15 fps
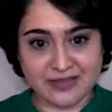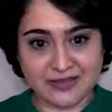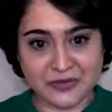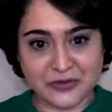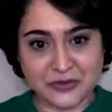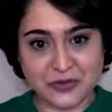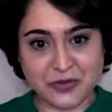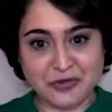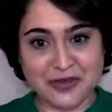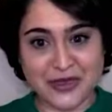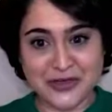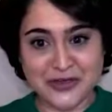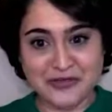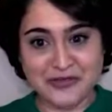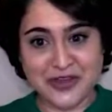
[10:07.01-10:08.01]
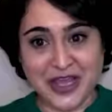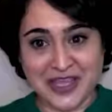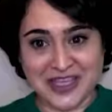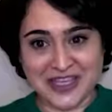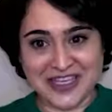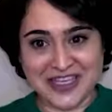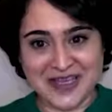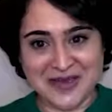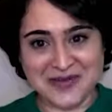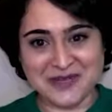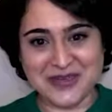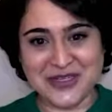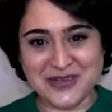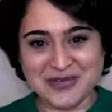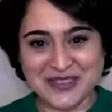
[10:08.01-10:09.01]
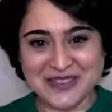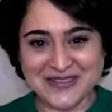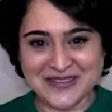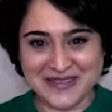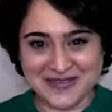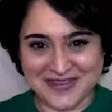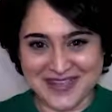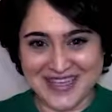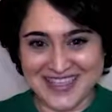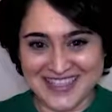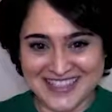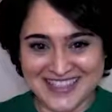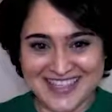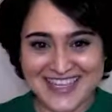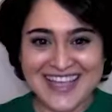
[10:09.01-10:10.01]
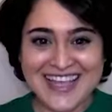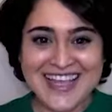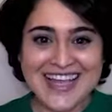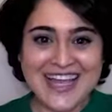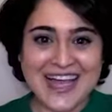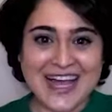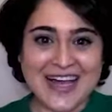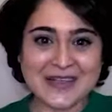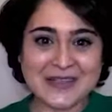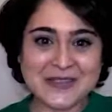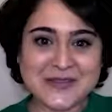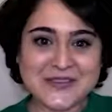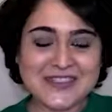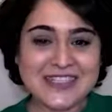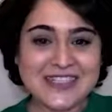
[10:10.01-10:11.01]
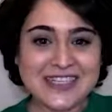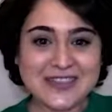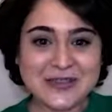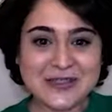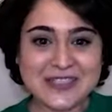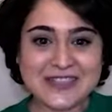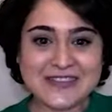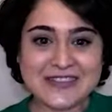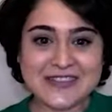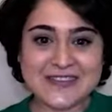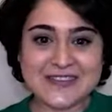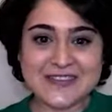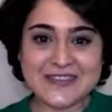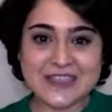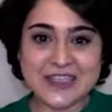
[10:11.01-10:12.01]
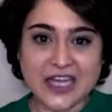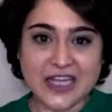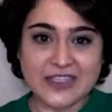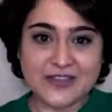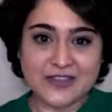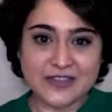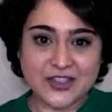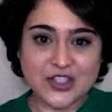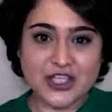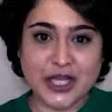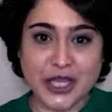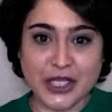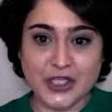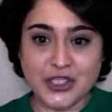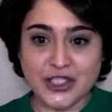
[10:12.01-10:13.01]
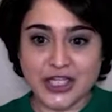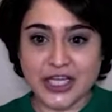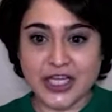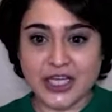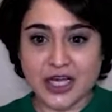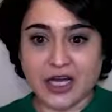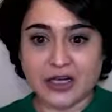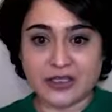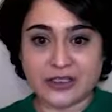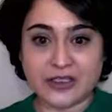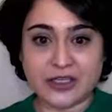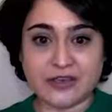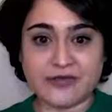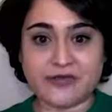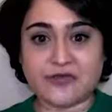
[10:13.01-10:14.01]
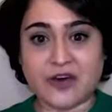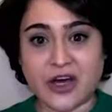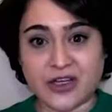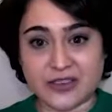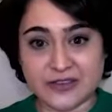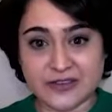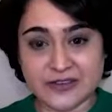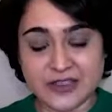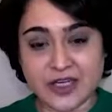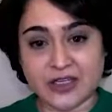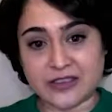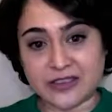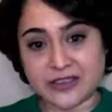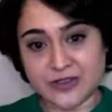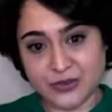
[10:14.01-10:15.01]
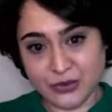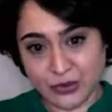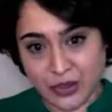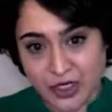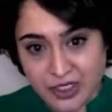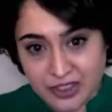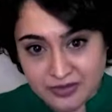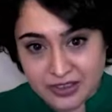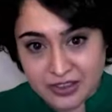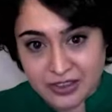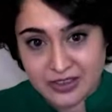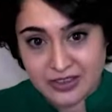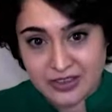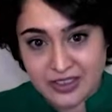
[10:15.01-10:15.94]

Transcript: So find the fake. Which one is the fake? You see that there is a slight change on the fonts on these two hardware.